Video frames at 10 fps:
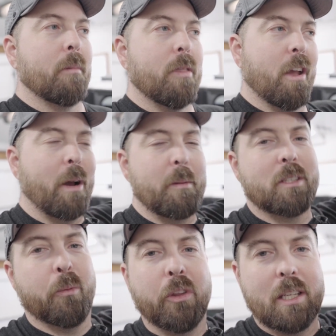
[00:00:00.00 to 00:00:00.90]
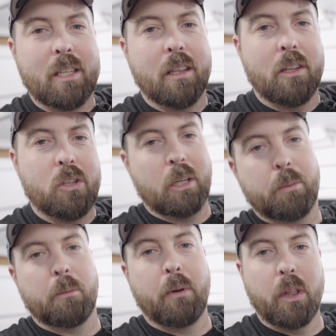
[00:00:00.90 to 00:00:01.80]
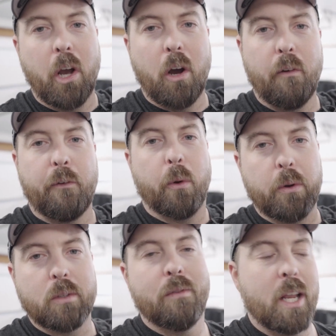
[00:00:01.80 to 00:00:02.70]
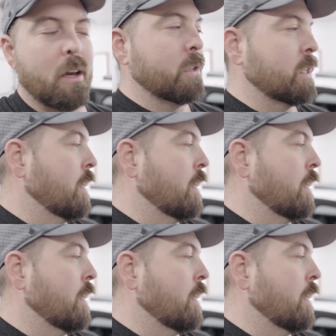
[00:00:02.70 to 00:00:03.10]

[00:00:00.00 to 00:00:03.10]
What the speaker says: There might be some links in the description below for those videos.